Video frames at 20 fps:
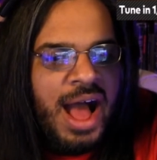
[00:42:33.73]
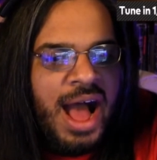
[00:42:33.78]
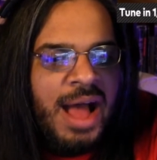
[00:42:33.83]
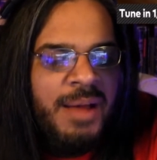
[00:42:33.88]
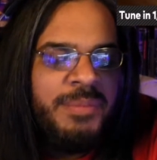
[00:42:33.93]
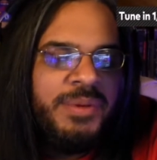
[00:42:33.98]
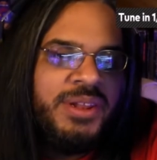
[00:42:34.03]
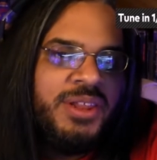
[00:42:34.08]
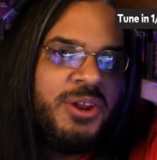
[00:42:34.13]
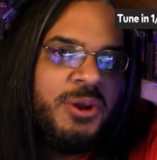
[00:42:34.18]

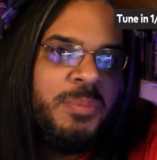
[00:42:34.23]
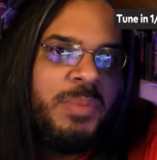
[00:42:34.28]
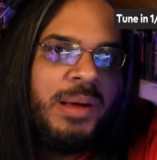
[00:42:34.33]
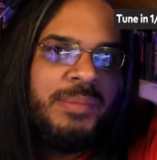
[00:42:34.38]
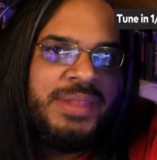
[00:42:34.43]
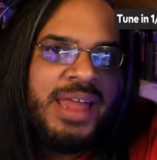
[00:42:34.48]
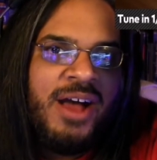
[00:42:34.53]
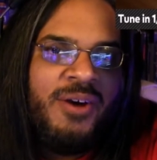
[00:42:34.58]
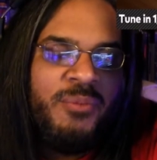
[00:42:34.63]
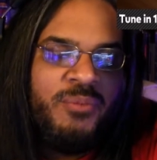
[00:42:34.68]
I'm a little
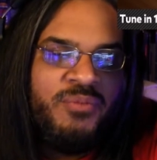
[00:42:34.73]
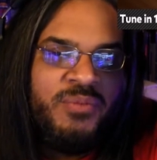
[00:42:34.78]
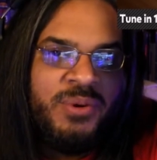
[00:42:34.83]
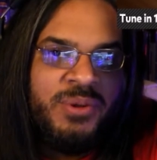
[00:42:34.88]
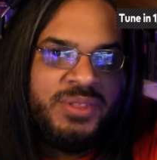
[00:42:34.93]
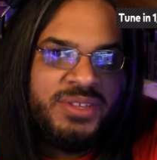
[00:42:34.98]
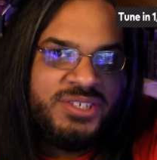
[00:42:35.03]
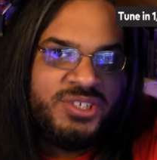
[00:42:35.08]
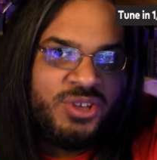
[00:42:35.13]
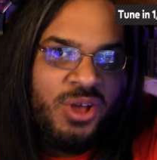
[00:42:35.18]
bummed out
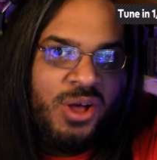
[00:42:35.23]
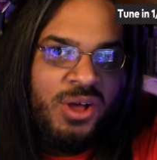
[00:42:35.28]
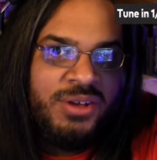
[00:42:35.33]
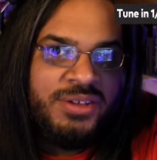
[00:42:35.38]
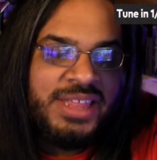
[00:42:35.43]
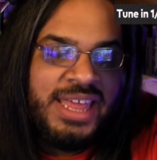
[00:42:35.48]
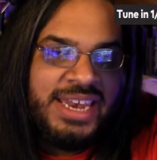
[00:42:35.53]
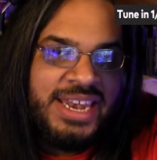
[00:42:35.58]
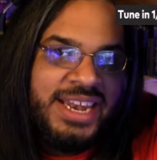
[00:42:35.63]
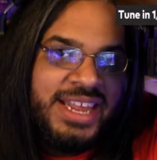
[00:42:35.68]
for the
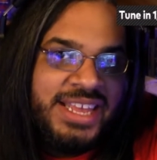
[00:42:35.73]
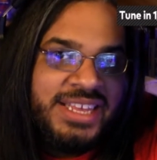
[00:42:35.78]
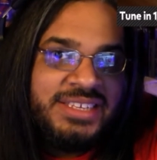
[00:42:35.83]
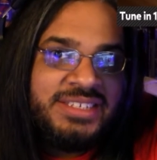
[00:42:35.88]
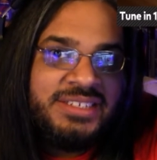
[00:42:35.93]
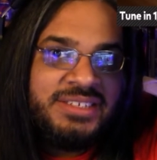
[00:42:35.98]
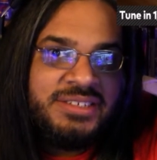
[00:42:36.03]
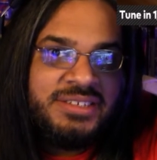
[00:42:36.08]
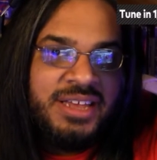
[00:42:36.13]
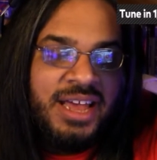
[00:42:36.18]
song that it
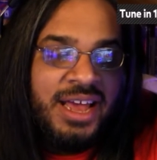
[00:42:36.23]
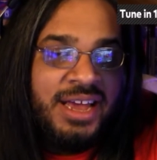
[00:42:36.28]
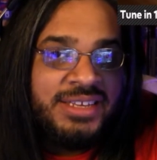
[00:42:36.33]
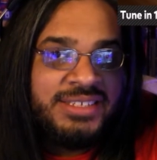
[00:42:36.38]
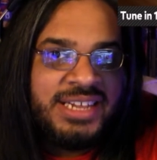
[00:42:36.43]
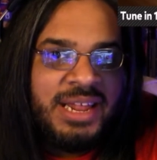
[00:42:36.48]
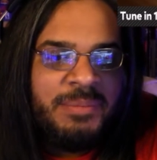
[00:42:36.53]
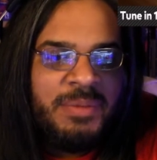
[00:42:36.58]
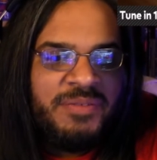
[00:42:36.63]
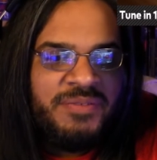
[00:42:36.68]
is.
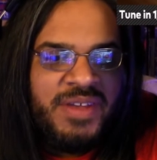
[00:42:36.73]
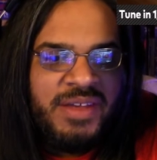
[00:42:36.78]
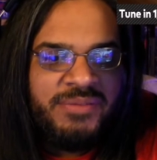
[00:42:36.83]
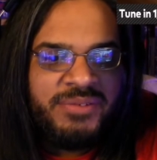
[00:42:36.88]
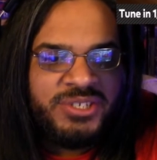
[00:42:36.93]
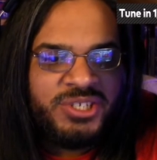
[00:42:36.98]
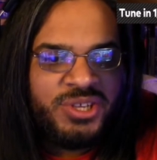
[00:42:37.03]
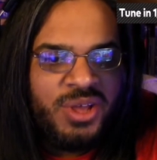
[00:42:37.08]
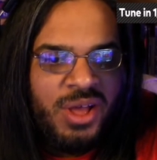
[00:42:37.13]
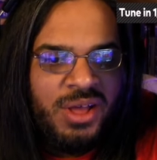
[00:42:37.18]
It's not my
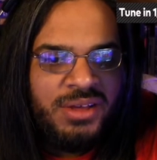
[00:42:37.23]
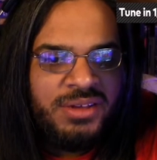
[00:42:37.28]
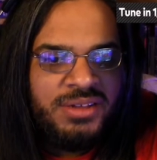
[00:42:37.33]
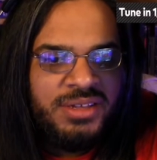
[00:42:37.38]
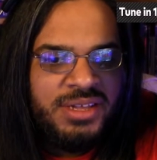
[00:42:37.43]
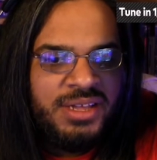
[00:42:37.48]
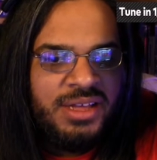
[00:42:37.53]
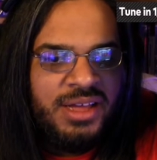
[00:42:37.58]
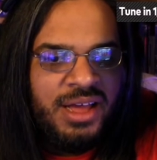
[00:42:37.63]
favorite song.